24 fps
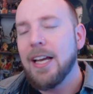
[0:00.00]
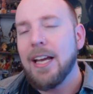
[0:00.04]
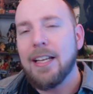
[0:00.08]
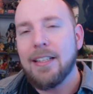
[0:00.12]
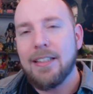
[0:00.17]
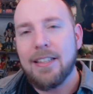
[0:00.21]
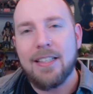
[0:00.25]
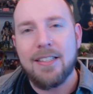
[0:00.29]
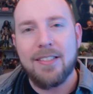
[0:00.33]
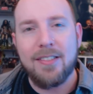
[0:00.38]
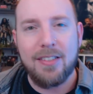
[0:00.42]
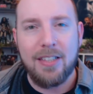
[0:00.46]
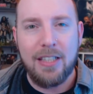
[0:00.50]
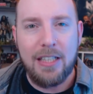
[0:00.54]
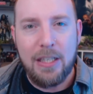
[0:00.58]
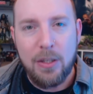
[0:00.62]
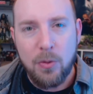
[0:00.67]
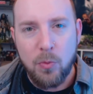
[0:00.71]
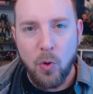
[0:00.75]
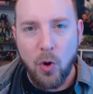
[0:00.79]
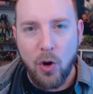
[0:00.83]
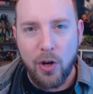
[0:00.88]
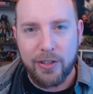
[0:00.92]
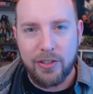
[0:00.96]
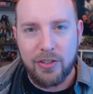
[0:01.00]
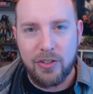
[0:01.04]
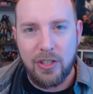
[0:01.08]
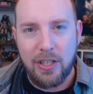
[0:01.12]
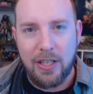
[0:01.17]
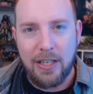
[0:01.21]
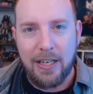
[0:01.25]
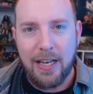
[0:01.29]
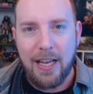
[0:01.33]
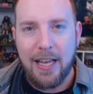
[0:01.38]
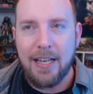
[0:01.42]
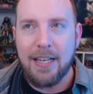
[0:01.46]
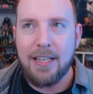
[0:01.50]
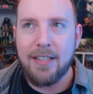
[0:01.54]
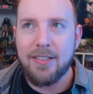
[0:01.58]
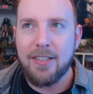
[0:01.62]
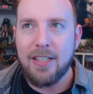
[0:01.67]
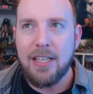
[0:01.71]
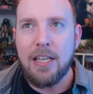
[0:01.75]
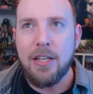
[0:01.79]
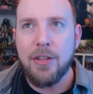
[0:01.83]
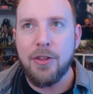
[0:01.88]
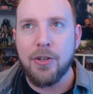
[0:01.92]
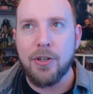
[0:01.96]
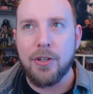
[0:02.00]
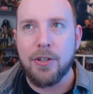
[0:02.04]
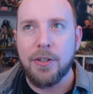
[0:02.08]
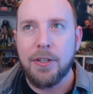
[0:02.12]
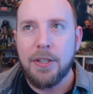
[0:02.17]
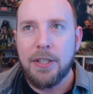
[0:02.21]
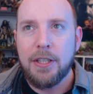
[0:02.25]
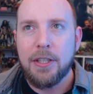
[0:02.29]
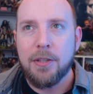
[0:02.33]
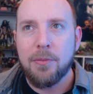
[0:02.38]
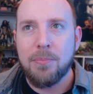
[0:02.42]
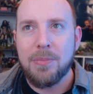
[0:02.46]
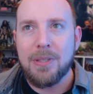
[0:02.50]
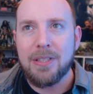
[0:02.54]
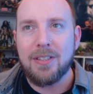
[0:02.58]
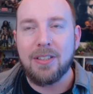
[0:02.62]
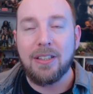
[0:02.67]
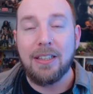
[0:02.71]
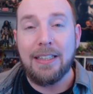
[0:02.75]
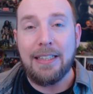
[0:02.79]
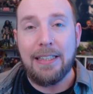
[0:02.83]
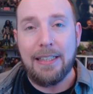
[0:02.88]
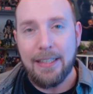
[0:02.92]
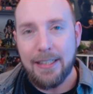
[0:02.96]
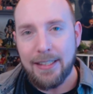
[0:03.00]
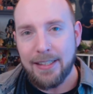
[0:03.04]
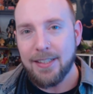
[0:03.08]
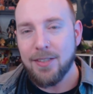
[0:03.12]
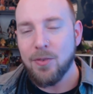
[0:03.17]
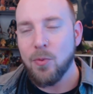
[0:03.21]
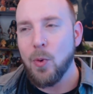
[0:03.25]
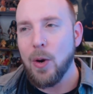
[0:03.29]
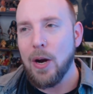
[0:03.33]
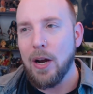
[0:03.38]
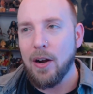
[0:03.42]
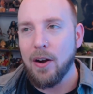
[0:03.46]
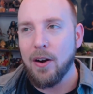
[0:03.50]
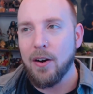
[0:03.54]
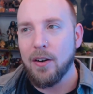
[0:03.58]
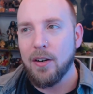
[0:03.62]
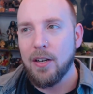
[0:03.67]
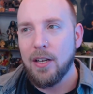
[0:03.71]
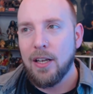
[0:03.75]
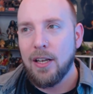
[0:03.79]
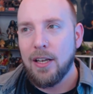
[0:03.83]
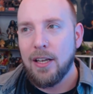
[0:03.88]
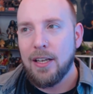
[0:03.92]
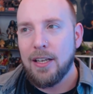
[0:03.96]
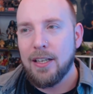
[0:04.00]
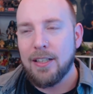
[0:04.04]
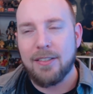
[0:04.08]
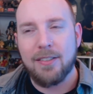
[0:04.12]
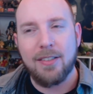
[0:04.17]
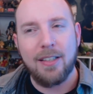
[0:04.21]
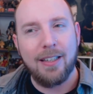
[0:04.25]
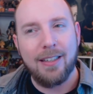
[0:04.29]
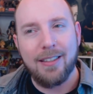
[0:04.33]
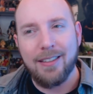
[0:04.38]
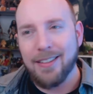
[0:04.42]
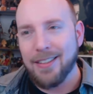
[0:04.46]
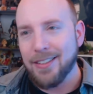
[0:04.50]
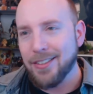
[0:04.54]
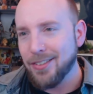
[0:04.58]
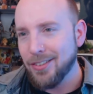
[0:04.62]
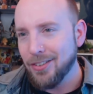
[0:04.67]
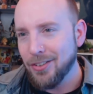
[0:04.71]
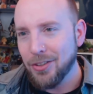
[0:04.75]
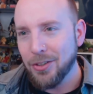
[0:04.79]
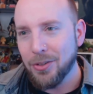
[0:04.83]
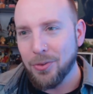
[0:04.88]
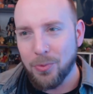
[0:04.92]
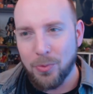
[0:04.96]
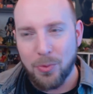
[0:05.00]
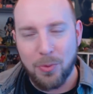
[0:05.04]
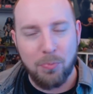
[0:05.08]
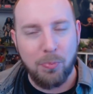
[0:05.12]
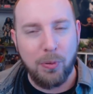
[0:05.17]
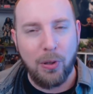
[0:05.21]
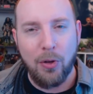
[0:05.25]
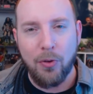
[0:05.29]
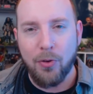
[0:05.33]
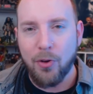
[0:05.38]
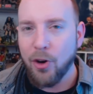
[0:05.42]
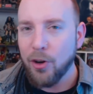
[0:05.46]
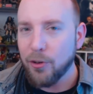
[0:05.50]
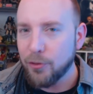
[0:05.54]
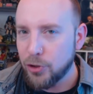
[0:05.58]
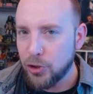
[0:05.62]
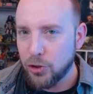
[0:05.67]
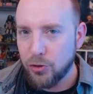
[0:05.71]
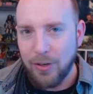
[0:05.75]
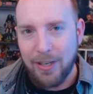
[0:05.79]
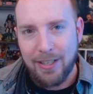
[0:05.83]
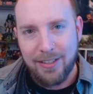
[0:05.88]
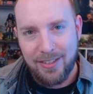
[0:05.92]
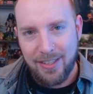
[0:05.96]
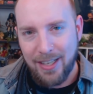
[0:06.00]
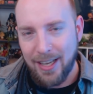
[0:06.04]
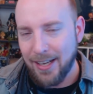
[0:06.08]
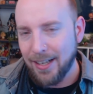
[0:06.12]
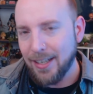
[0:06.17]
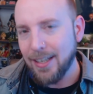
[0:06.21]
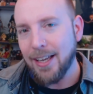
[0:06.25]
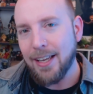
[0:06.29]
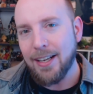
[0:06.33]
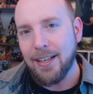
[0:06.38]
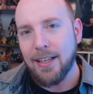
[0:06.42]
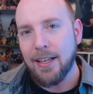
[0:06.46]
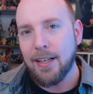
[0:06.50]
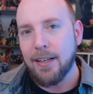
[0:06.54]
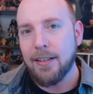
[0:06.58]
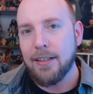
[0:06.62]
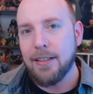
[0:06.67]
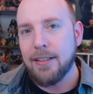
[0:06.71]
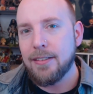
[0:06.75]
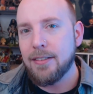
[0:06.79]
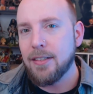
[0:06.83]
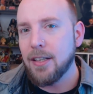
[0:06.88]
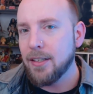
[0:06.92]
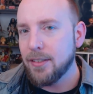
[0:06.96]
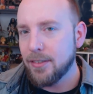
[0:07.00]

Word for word: And then Siddiq walks in, and it's either misleading, where it's like, listen, dude, we're blown off stress, yada, yada, yada. And